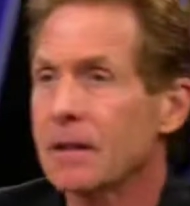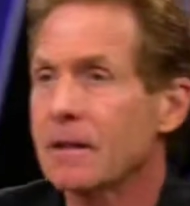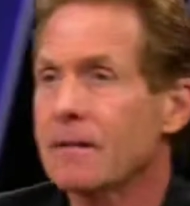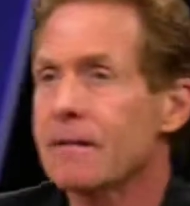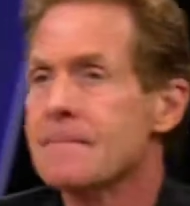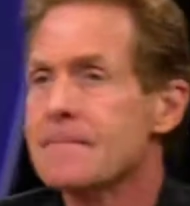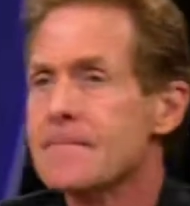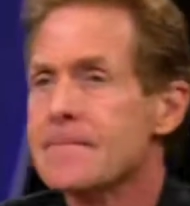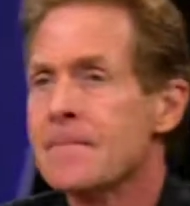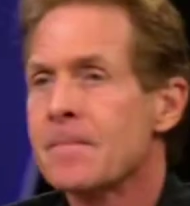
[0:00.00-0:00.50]
Because
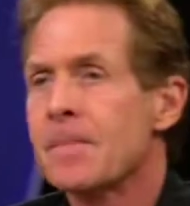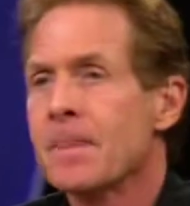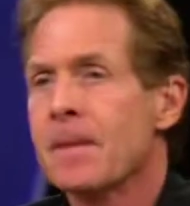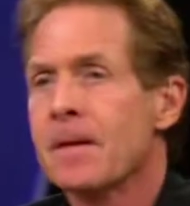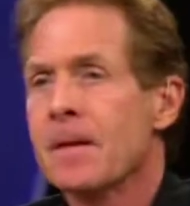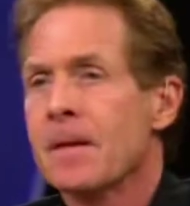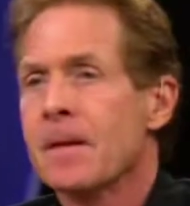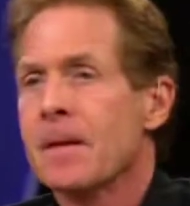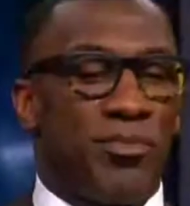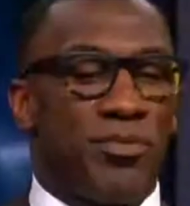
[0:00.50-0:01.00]
you're looking at
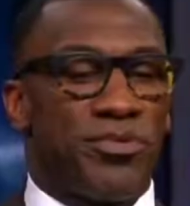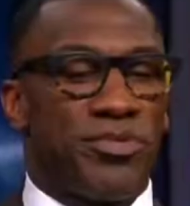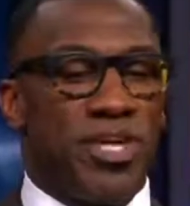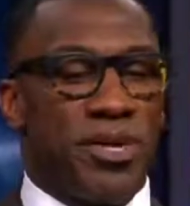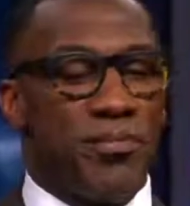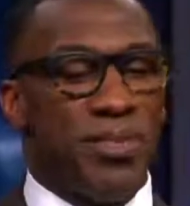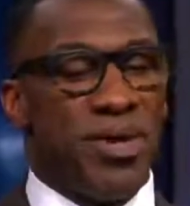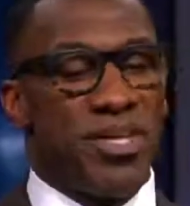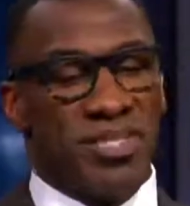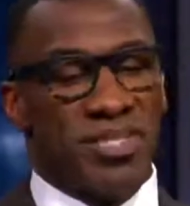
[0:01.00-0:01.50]

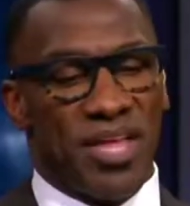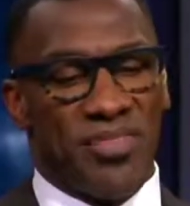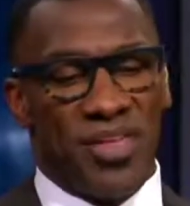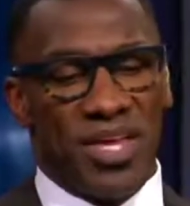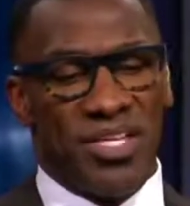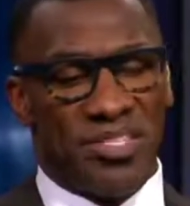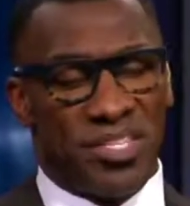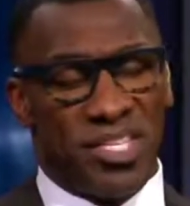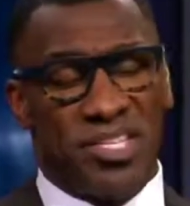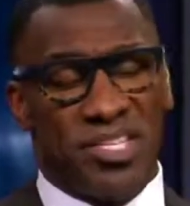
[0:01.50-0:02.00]
68%, basically, I
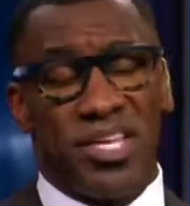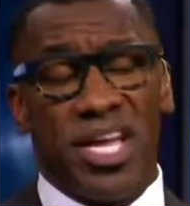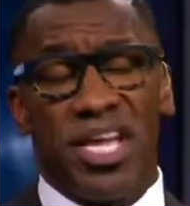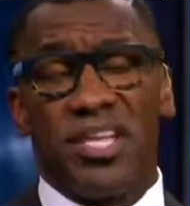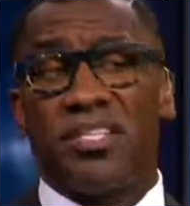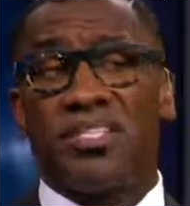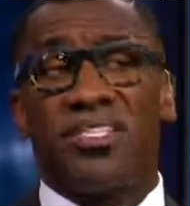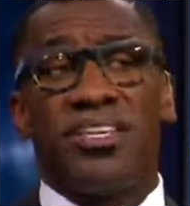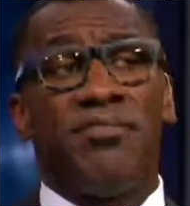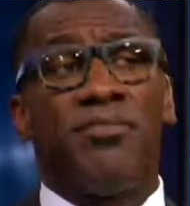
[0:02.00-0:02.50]
think
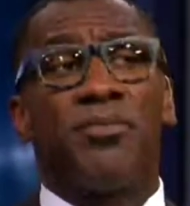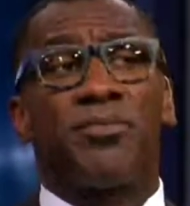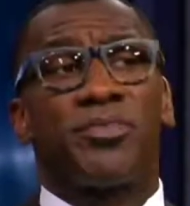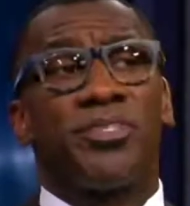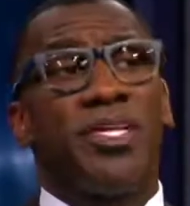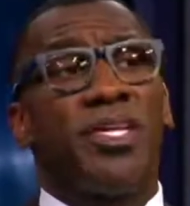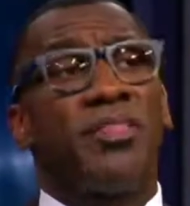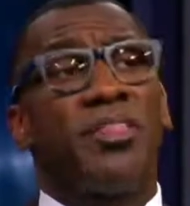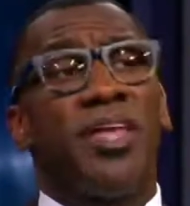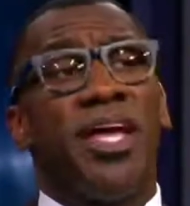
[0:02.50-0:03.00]
68 to
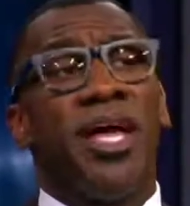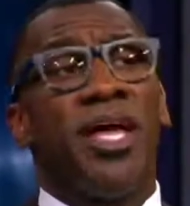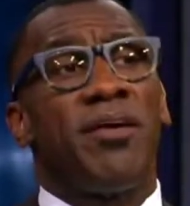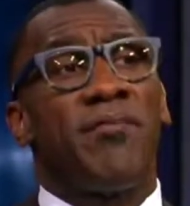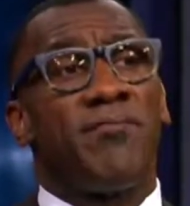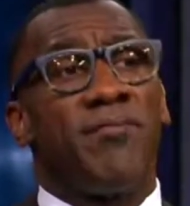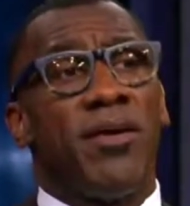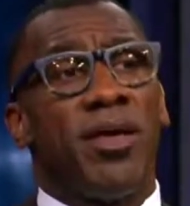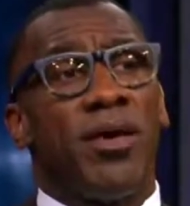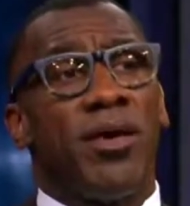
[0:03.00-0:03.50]
70% of the
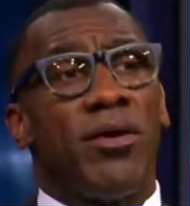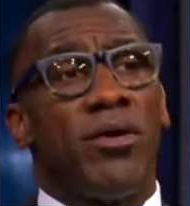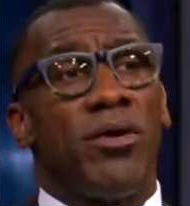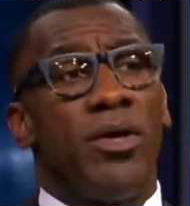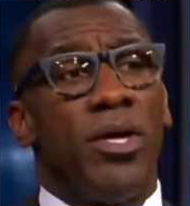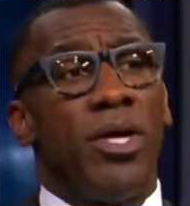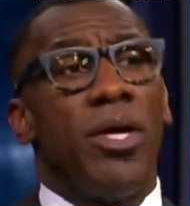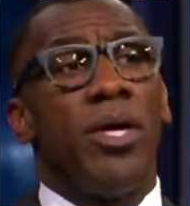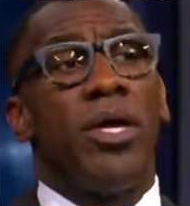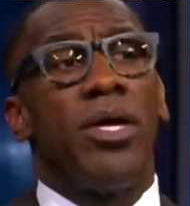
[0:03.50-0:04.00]
NFL
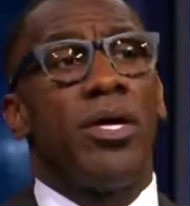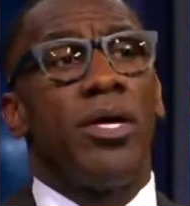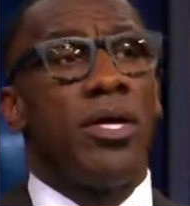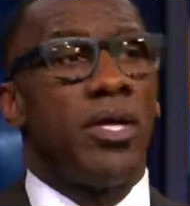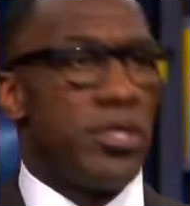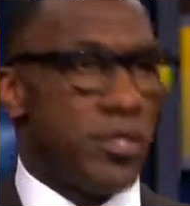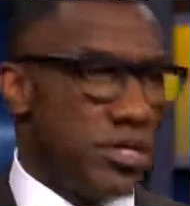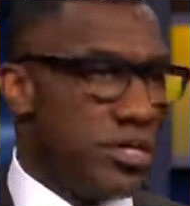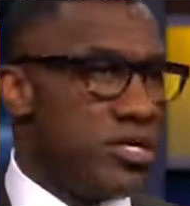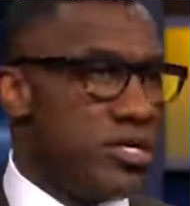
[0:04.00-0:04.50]

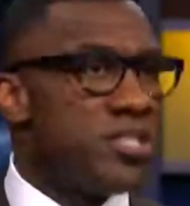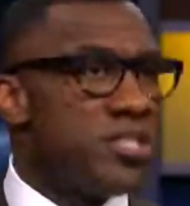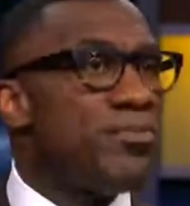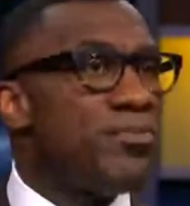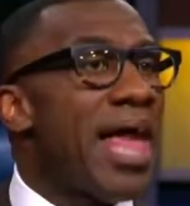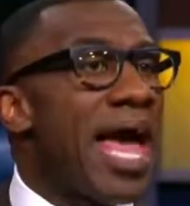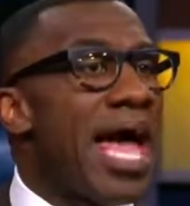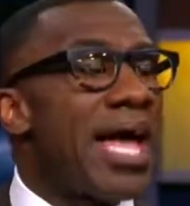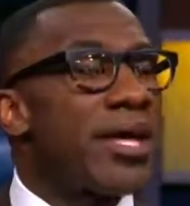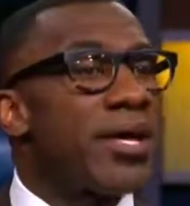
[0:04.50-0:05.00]
is
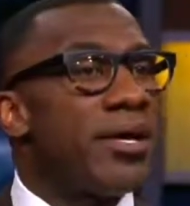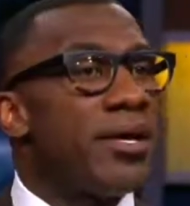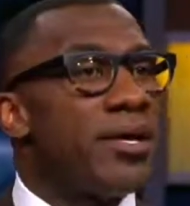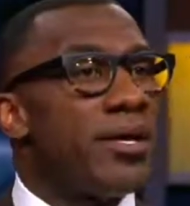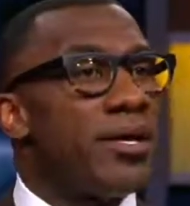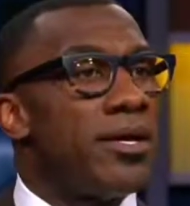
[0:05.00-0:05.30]
black.